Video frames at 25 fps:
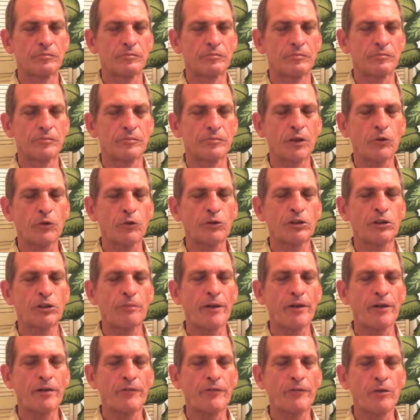And we'll
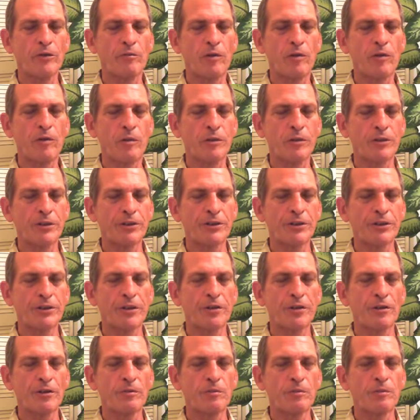spend a few moments
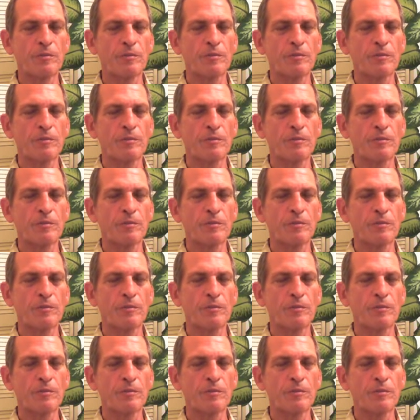here